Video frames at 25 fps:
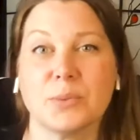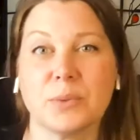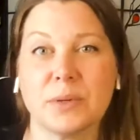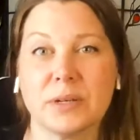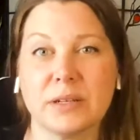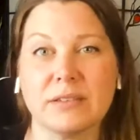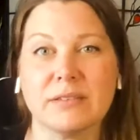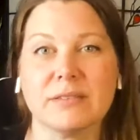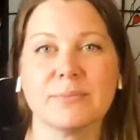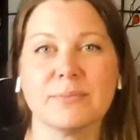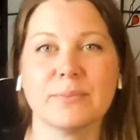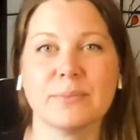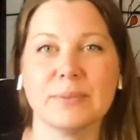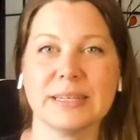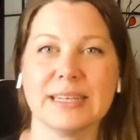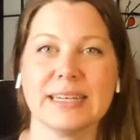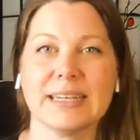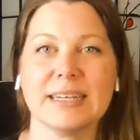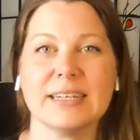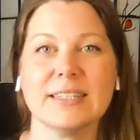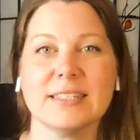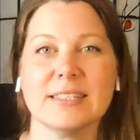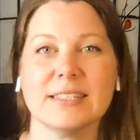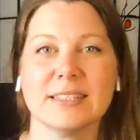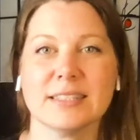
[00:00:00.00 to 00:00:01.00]
Well,
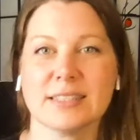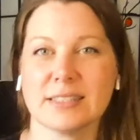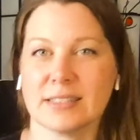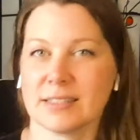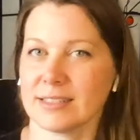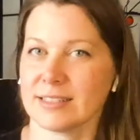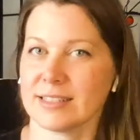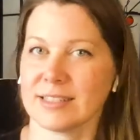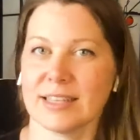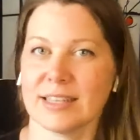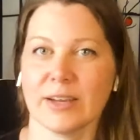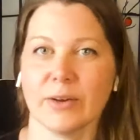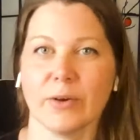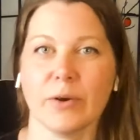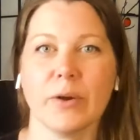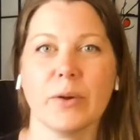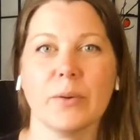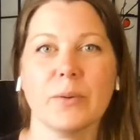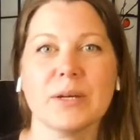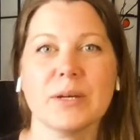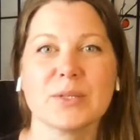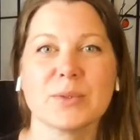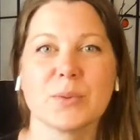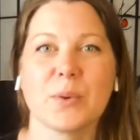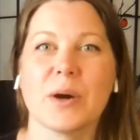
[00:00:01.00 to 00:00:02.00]
because there I
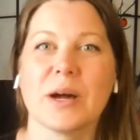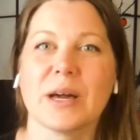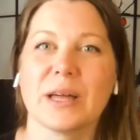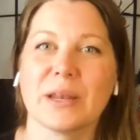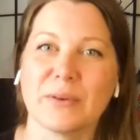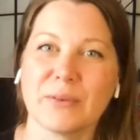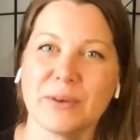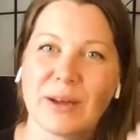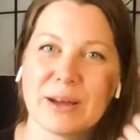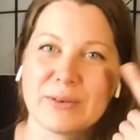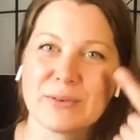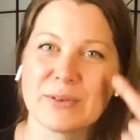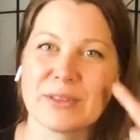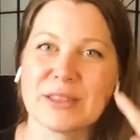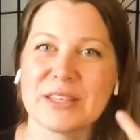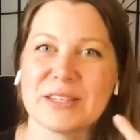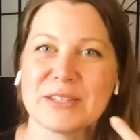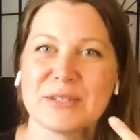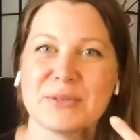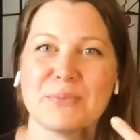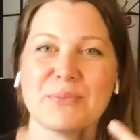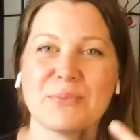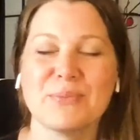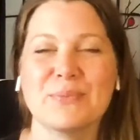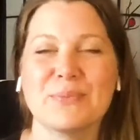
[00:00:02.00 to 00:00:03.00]
was walking around with
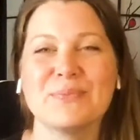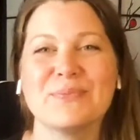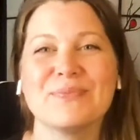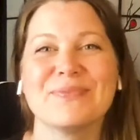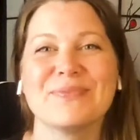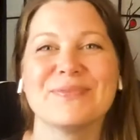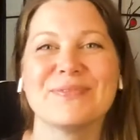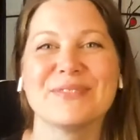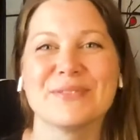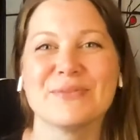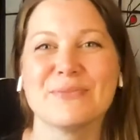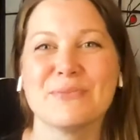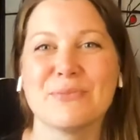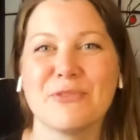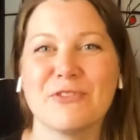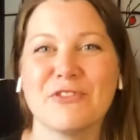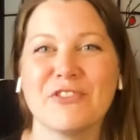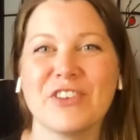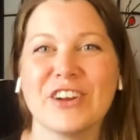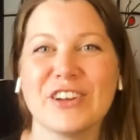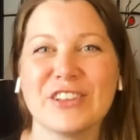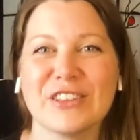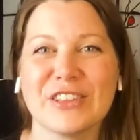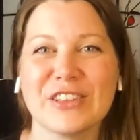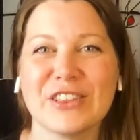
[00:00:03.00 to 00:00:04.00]
this
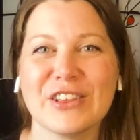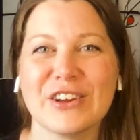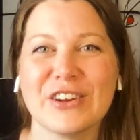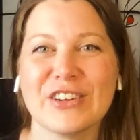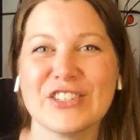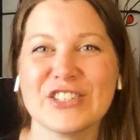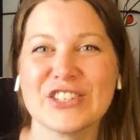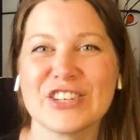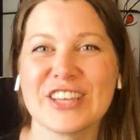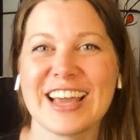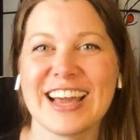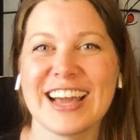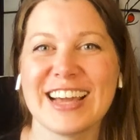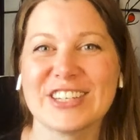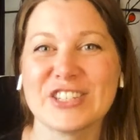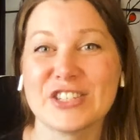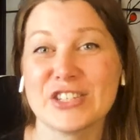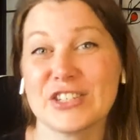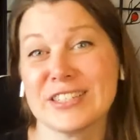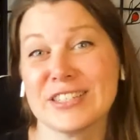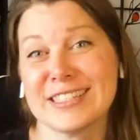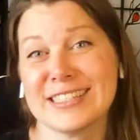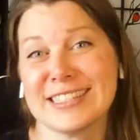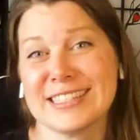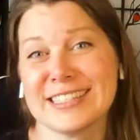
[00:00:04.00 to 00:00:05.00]
fairly large
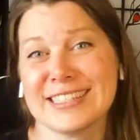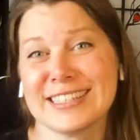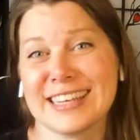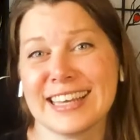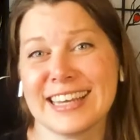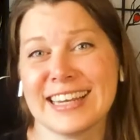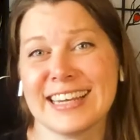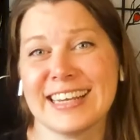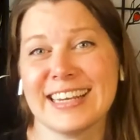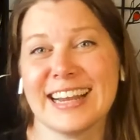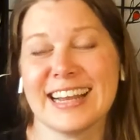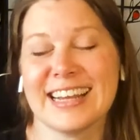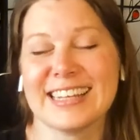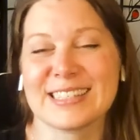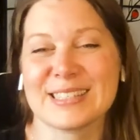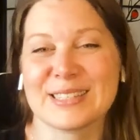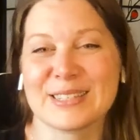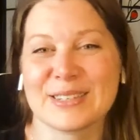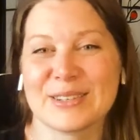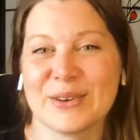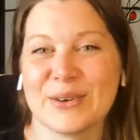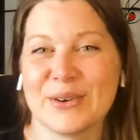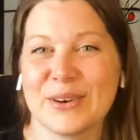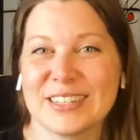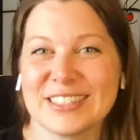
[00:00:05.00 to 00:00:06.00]
gash, still getting asked
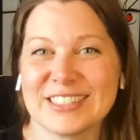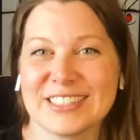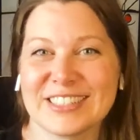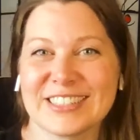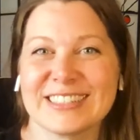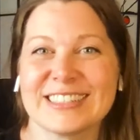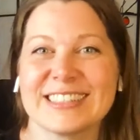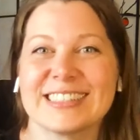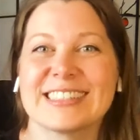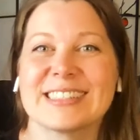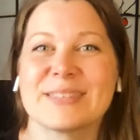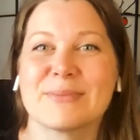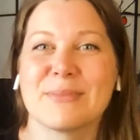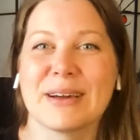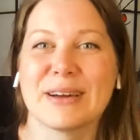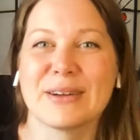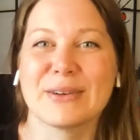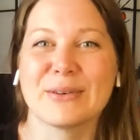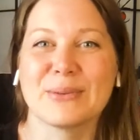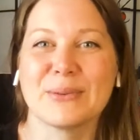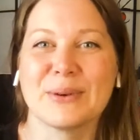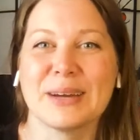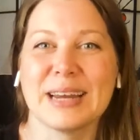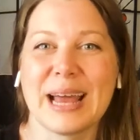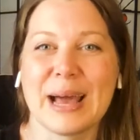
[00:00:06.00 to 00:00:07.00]
questions
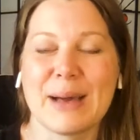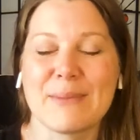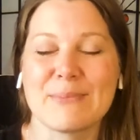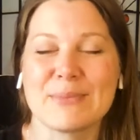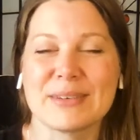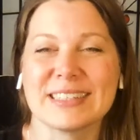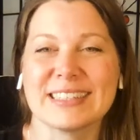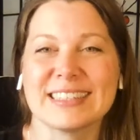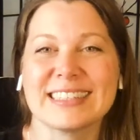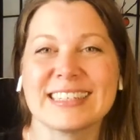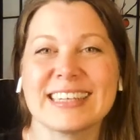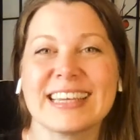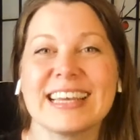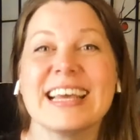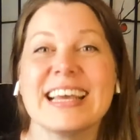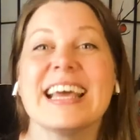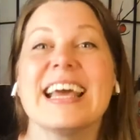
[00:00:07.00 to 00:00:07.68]
about what happened.